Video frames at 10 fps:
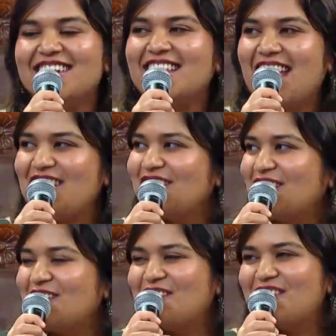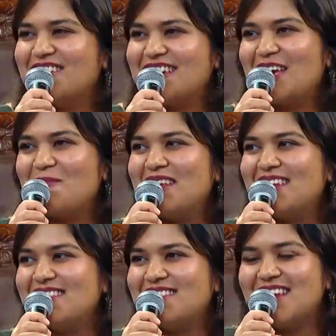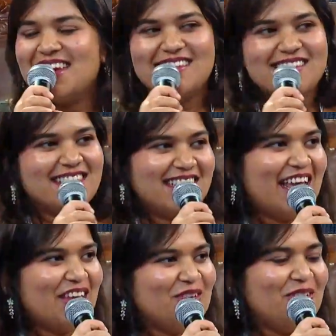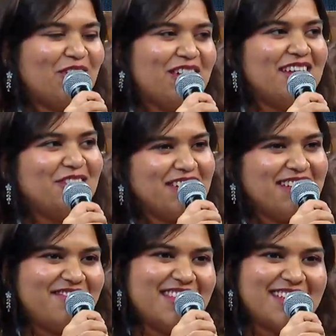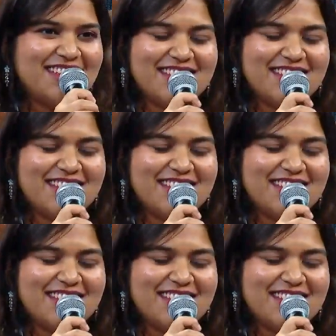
Thank you all for your time and insights, and thank you all. Good evening.